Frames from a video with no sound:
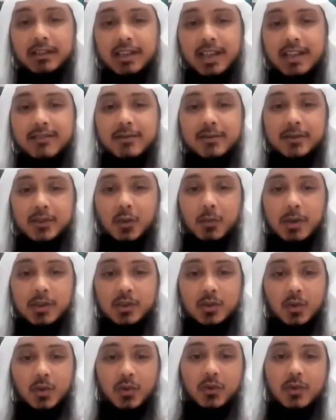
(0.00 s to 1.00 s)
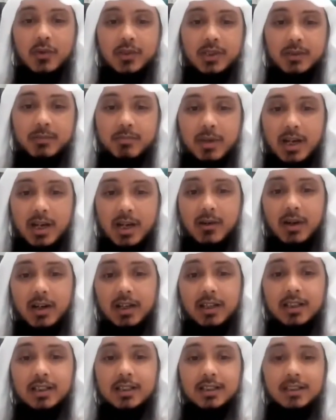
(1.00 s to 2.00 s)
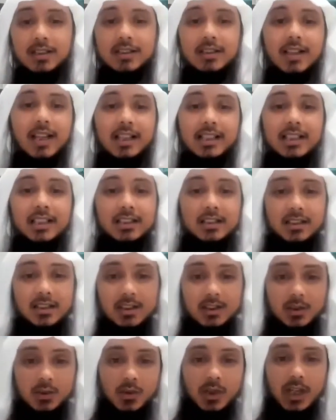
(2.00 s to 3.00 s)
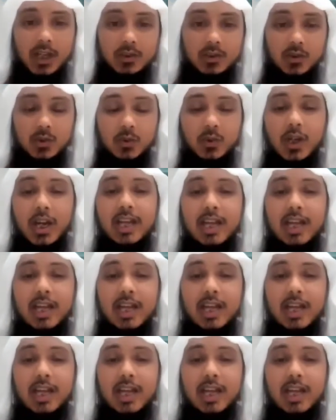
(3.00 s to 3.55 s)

gave him so much authority and power, then I can do that too.